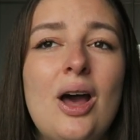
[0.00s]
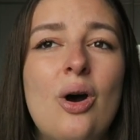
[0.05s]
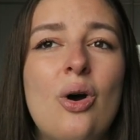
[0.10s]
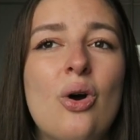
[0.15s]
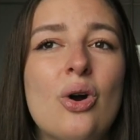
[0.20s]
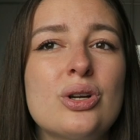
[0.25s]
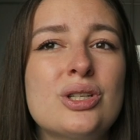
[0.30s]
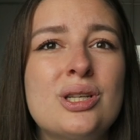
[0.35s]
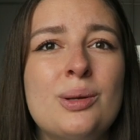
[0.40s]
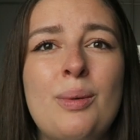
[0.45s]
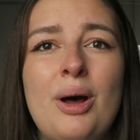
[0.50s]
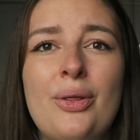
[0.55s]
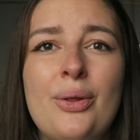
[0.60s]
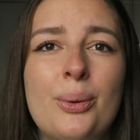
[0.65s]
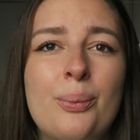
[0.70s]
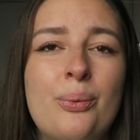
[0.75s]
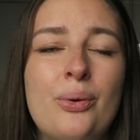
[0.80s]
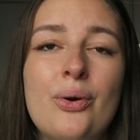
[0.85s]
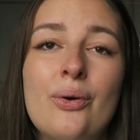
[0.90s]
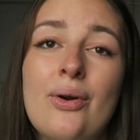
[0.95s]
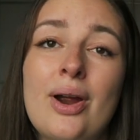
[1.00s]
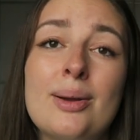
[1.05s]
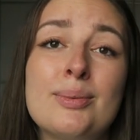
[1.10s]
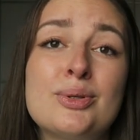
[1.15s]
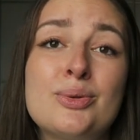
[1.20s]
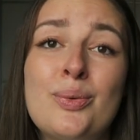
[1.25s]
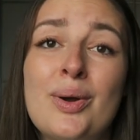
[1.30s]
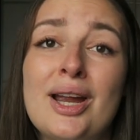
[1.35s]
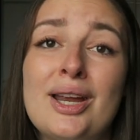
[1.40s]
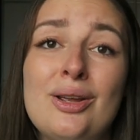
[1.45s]
or some other
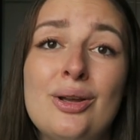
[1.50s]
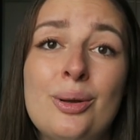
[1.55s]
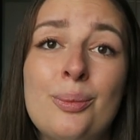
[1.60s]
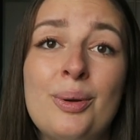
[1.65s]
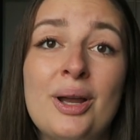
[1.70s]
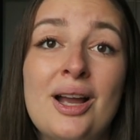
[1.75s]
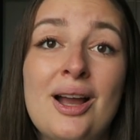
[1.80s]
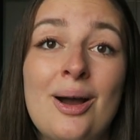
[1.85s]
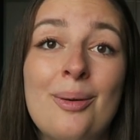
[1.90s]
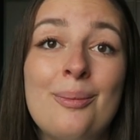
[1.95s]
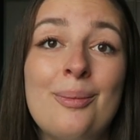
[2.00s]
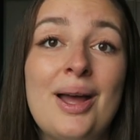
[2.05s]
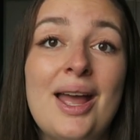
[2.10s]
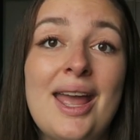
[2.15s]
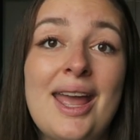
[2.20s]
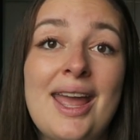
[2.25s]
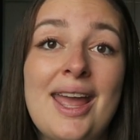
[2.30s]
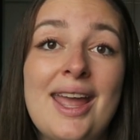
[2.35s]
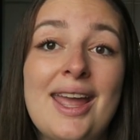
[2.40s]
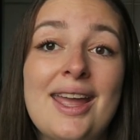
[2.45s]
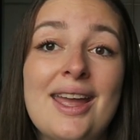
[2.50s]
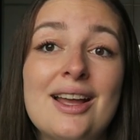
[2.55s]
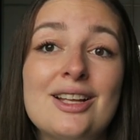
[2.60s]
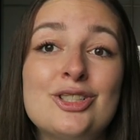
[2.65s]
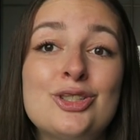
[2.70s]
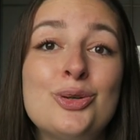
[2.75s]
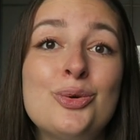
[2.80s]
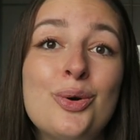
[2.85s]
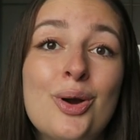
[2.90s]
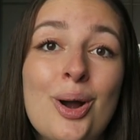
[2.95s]
programs where you can become a
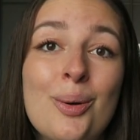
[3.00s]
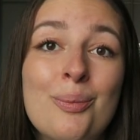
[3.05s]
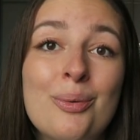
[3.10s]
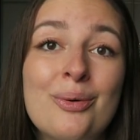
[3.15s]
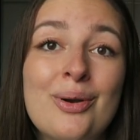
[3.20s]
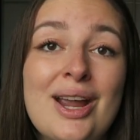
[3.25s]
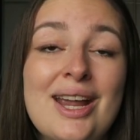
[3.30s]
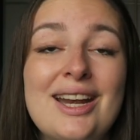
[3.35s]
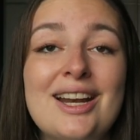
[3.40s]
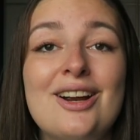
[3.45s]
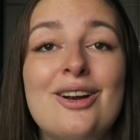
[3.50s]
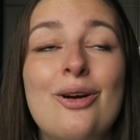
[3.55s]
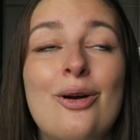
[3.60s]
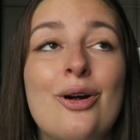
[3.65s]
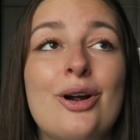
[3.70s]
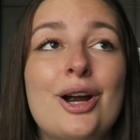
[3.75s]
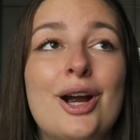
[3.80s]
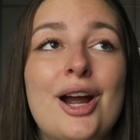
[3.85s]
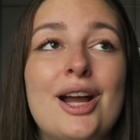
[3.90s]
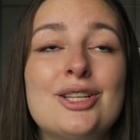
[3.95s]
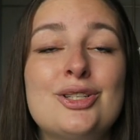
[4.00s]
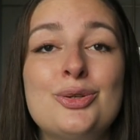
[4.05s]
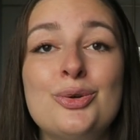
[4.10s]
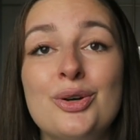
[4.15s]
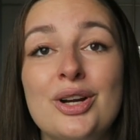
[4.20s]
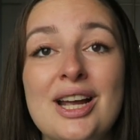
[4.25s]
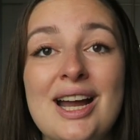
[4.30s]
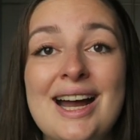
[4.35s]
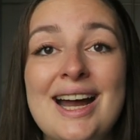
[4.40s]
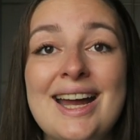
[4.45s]
tour operator or a
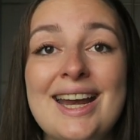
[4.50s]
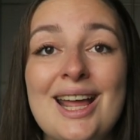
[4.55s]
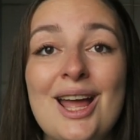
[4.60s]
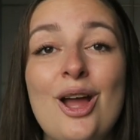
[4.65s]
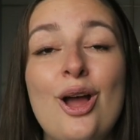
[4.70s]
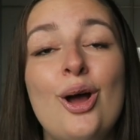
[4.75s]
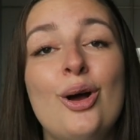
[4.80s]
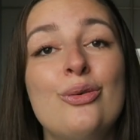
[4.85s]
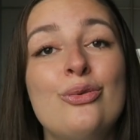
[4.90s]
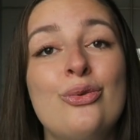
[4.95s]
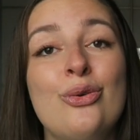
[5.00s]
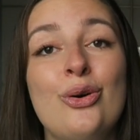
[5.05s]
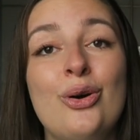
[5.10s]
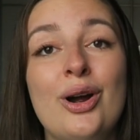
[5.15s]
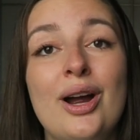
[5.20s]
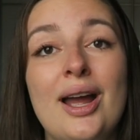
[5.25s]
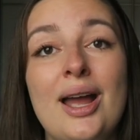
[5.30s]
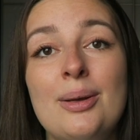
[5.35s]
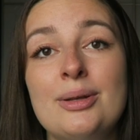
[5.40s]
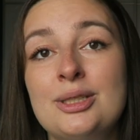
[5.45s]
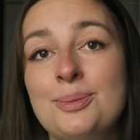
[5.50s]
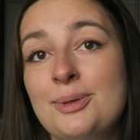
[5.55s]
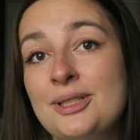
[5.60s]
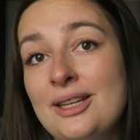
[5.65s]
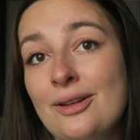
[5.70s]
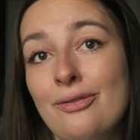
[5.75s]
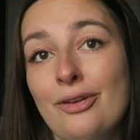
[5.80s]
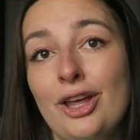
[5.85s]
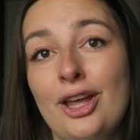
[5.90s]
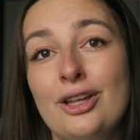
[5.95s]
tour guide for a
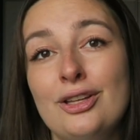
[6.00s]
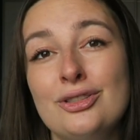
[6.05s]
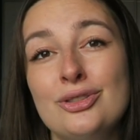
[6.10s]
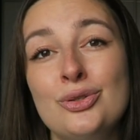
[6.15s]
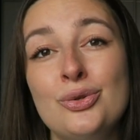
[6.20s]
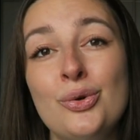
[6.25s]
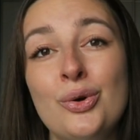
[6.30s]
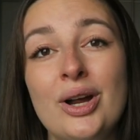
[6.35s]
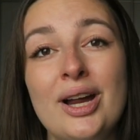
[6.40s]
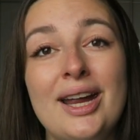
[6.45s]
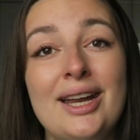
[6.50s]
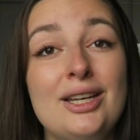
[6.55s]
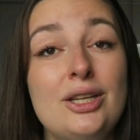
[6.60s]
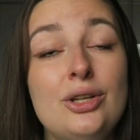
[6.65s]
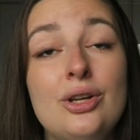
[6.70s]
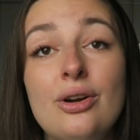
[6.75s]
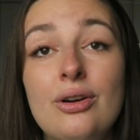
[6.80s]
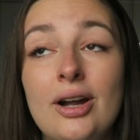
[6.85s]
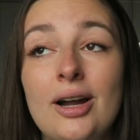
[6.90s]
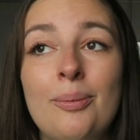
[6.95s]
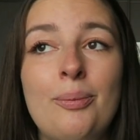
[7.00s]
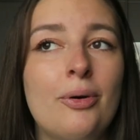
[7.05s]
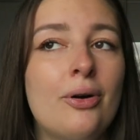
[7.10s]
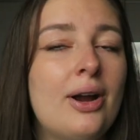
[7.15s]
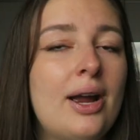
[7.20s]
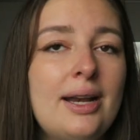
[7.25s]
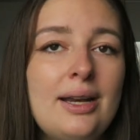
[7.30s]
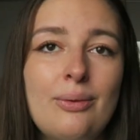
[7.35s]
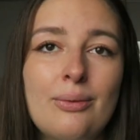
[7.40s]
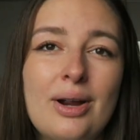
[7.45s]
specific tour in Europe
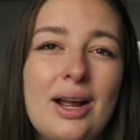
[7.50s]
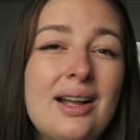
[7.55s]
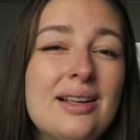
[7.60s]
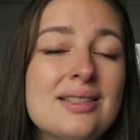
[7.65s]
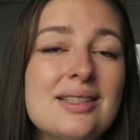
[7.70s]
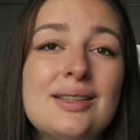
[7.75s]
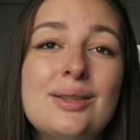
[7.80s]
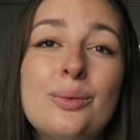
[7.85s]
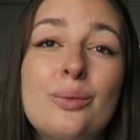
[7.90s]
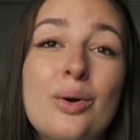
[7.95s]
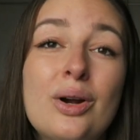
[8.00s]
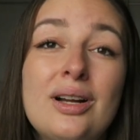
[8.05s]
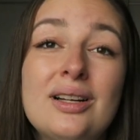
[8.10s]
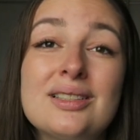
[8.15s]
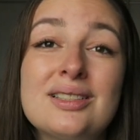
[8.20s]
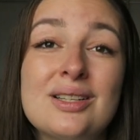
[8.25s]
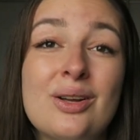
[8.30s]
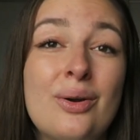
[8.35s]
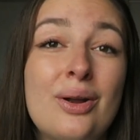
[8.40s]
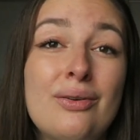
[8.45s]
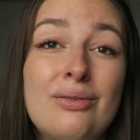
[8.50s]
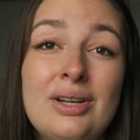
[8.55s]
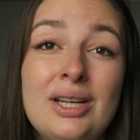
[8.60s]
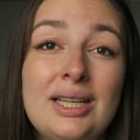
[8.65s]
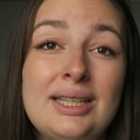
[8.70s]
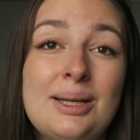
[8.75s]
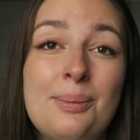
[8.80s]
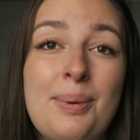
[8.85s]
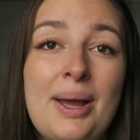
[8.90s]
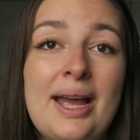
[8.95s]
or anywhere else in the world so it
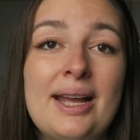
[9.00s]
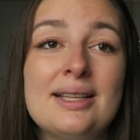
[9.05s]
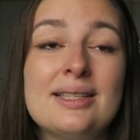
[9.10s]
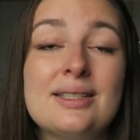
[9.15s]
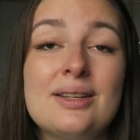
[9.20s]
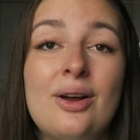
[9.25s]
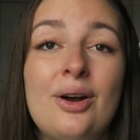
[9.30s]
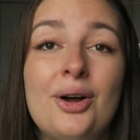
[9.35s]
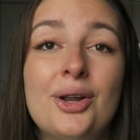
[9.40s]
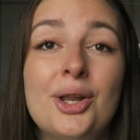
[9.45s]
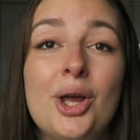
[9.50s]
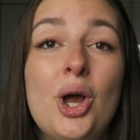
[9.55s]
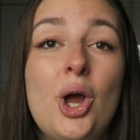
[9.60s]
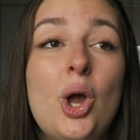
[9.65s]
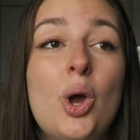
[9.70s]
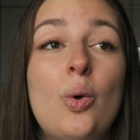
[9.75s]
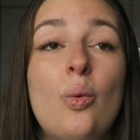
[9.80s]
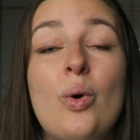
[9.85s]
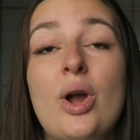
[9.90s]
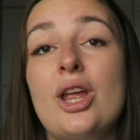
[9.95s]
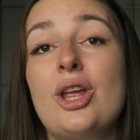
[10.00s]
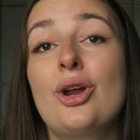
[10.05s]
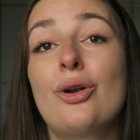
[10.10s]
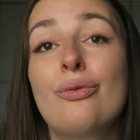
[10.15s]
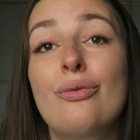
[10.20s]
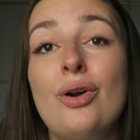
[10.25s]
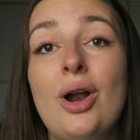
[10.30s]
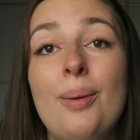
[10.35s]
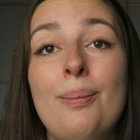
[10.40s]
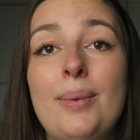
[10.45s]
really depends on where
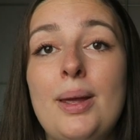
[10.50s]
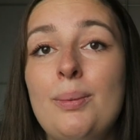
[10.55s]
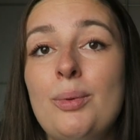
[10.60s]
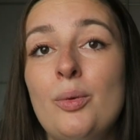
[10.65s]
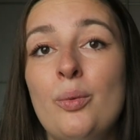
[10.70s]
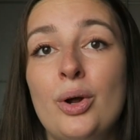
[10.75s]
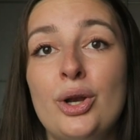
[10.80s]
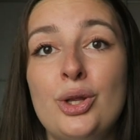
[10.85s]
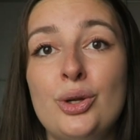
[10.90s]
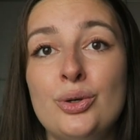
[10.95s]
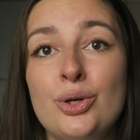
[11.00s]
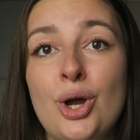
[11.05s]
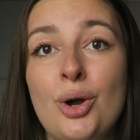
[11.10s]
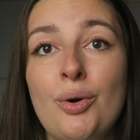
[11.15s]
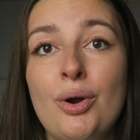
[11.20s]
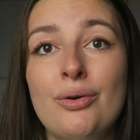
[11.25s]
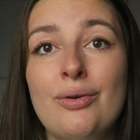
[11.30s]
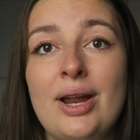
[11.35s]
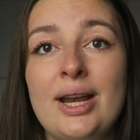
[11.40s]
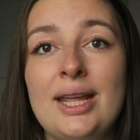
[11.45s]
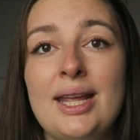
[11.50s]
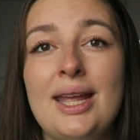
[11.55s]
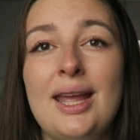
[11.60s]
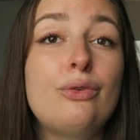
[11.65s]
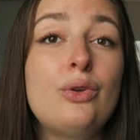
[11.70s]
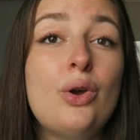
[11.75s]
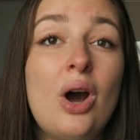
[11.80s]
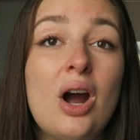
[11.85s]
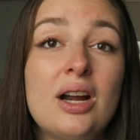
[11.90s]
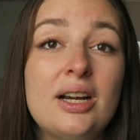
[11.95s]
you're from maybe what you know already
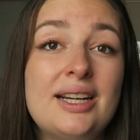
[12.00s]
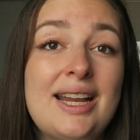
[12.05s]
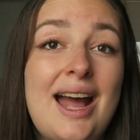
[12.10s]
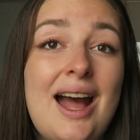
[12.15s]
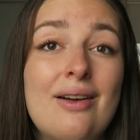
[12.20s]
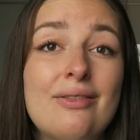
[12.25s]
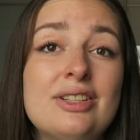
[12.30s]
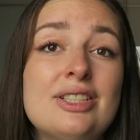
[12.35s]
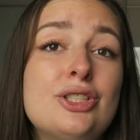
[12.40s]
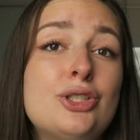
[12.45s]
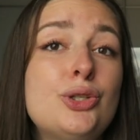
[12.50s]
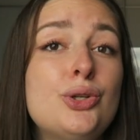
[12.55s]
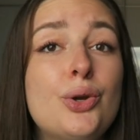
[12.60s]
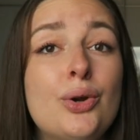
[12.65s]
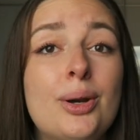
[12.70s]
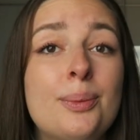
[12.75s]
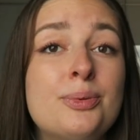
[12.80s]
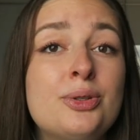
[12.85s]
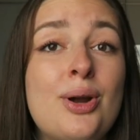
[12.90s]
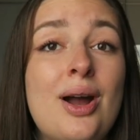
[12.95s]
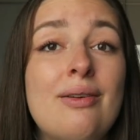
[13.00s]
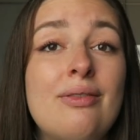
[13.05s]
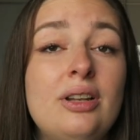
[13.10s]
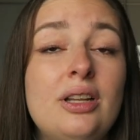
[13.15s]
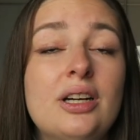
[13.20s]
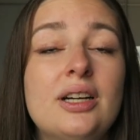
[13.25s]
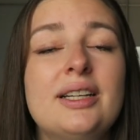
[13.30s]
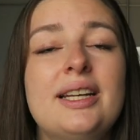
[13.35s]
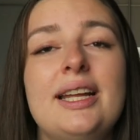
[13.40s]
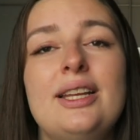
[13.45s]
if you are an avid Europe
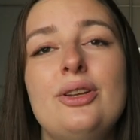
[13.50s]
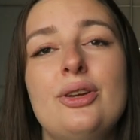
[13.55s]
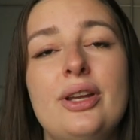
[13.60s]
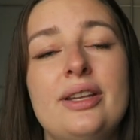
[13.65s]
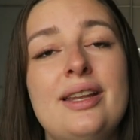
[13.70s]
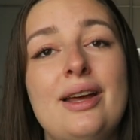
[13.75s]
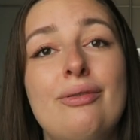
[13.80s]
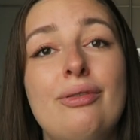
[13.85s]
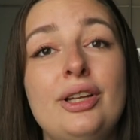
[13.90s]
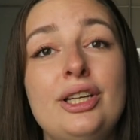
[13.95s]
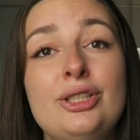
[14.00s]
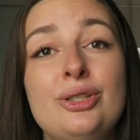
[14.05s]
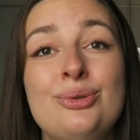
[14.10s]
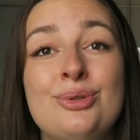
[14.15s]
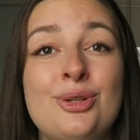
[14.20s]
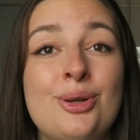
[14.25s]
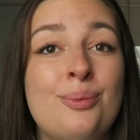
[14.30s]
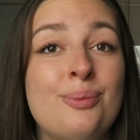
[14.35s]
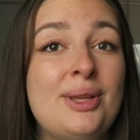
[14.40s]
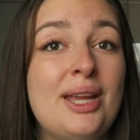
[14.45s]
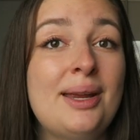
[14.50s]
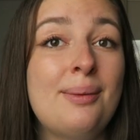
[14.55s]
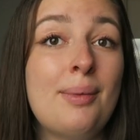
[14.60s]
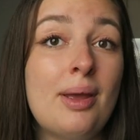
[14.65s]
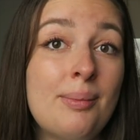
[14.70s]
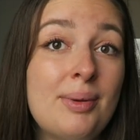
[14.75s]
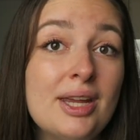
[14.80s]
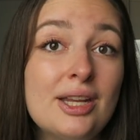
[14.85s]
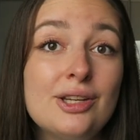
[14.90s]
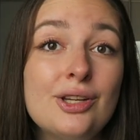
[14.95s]
traveler then you can definitely do something
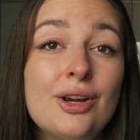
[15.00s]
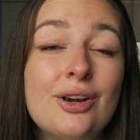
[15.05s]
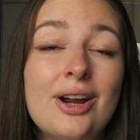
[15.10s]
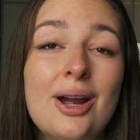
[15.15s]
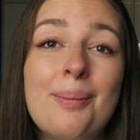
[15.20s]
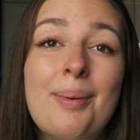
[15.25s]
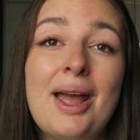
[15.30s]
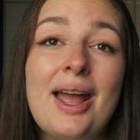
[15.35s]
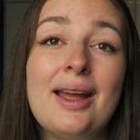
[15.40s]
maybe in Europe